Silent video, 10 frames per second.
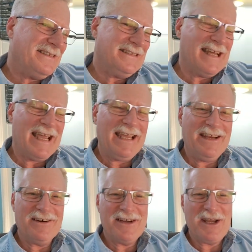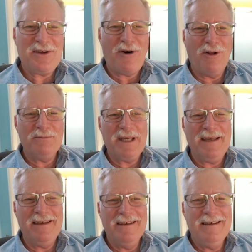day here. He called
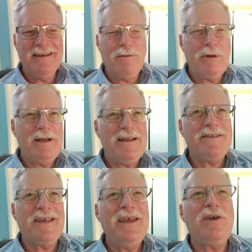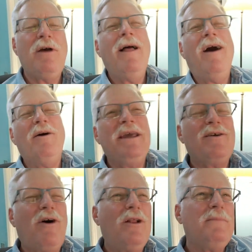me. What did he say? He
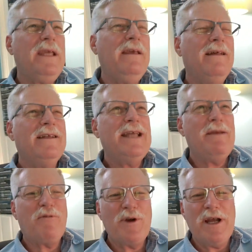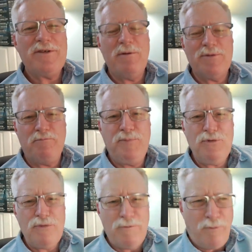called me day before yesterday. It was
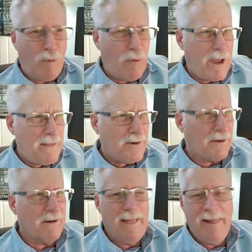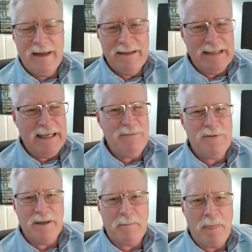beautiful weather in the
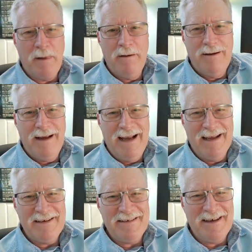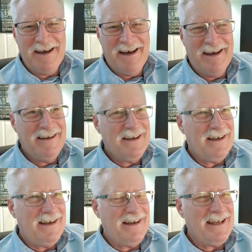evening, and
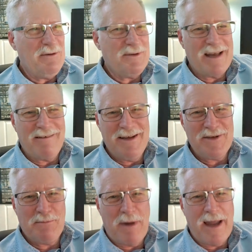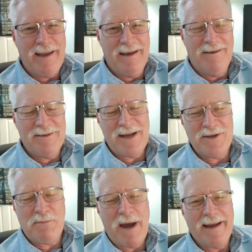he was out on his bike. Oh, not
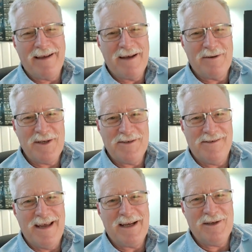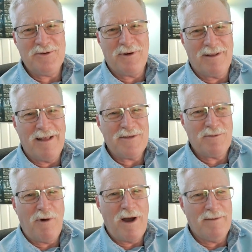his bike, out on his deck enjoying a glass of
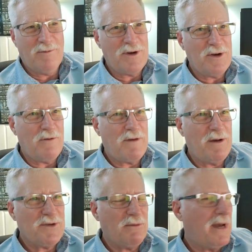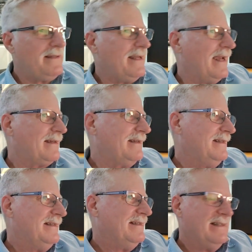wine. Wanted to know if I was on my deck.
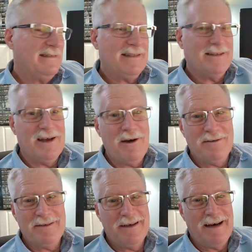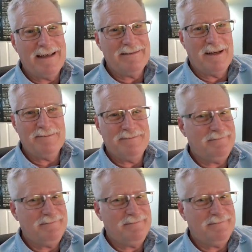I said, no, I'm